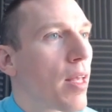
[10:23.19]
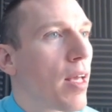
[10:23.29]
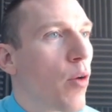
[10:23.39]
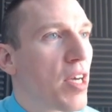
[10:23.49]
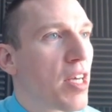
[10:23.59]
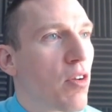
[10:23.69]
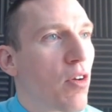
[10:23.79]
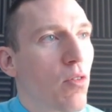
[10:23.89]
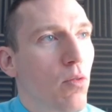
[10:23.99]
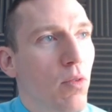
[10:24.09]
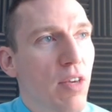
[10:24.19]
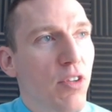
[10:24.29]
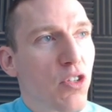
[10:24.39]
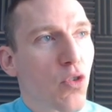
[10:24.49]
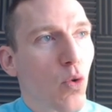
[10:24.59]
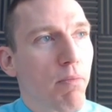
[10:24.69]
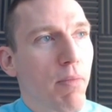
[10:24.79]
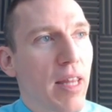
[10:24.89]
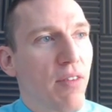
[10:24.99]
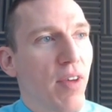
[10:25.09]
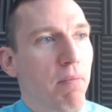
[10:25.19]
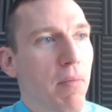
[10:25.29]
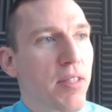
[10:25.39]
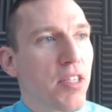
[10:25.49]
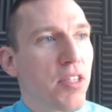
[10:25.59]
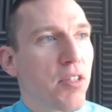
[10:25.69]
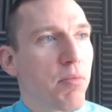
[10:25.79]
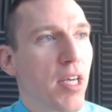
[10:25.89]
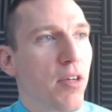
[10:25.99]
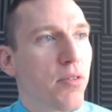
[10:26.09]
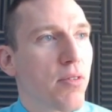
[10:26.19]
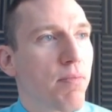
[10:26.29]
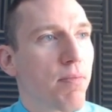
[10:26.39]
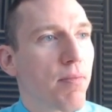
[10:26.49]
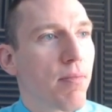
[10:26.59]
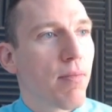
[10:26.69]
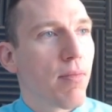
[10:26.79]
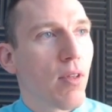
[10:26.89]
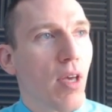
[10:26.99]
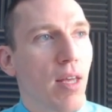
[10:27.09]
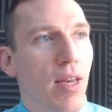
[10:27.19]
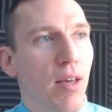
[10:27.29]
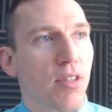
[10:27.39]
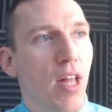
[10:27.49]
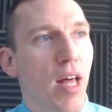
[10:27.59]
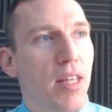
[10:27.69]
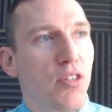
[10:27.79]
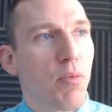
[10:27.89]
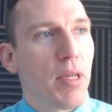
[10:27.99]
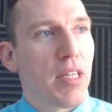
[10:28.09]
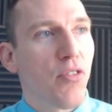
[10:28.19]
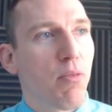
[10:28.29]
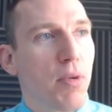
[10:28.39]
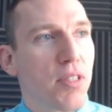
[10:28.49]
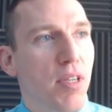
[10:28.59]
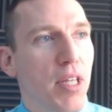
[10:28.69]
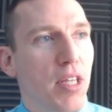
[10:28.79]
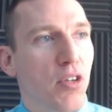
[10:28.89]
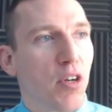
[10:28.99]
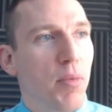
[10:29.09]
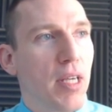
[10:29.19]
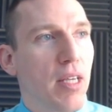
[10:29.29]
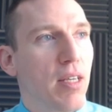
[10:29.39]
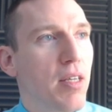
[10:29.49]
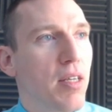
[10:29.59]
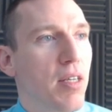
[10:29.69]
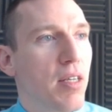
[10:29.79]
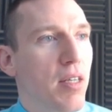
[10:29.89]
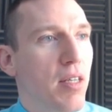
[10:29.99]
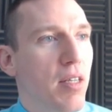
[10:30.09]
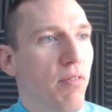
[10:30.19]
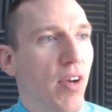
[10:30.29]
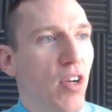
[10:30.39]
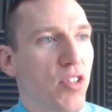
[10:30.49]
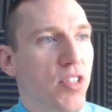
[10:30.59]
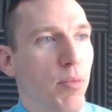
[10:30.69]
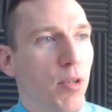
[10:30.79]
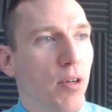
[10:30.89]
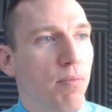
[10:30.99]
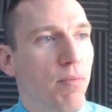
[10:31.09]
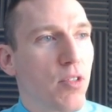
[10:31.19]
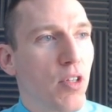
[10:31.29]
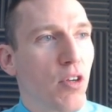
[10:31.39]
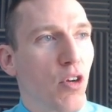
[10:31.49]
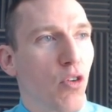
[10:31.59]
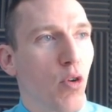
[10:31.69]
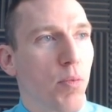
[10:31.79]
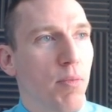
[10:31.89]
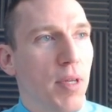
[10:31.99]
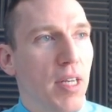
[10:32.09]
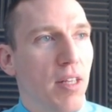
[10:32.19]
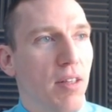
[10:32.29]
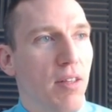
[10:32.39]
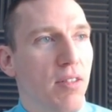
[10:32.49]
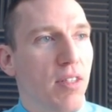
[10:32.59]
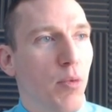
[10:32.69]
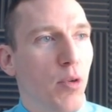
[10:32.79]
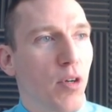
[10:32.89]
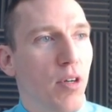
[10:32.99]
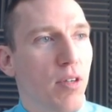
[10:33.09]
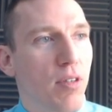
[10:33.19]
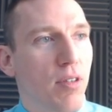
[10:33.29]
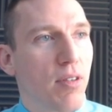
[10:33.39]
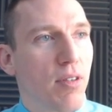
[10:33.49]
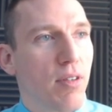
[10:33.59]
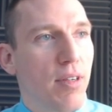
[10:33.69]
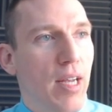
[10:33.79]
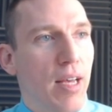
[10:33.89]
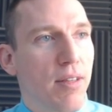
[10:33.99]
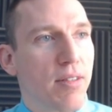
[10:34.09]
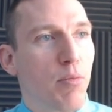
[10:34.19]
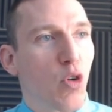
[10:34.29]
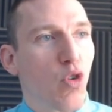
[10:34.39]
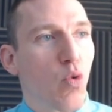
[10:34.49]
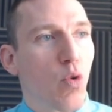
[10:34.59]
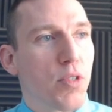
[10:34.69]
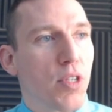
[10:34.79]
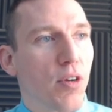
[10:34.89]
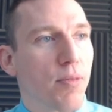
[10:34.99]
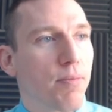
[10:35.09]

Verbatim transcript: And we can even sort by the event messages themselves. Okay, now so a lot of these are going to be different, but some of these are going to be very similar. So they're going to group them into similar, uh, similar groups here.